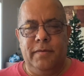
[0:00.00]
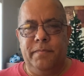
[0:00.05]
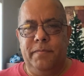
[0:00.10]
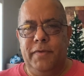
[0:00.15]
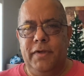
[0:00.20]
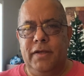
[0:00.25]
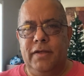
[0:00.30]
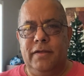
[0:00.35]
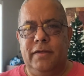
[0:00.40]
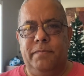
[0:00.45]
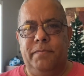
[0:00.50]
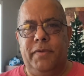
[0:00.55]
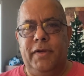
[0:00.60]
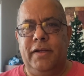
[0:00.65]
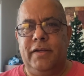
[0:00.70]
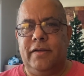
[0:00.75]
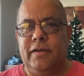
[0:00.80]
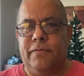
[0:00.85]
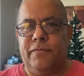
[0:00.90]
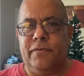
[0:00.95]

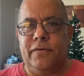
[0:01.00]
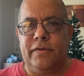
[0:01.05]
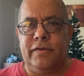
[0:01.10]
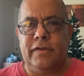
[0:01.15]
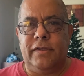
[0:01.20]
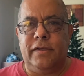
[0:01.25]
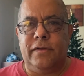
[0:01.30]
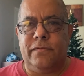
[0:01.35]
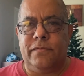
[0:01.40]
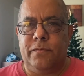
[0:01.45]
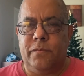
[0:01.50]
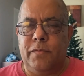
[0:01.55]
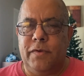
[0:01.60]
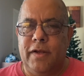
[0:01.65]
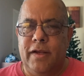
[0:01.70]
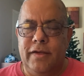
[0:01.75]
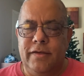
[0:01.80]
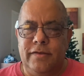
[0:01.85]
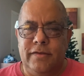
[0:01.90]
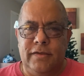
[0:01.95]
big differences from what
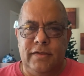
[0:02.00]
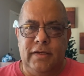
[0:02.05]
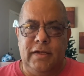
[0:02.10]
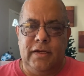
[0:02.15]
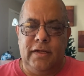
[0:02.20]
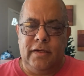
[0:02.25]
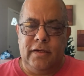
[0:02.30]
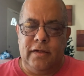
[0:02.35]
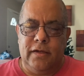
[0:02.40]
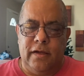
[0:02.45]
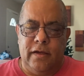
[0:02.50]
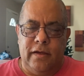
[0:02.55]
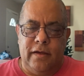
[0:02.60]
I see.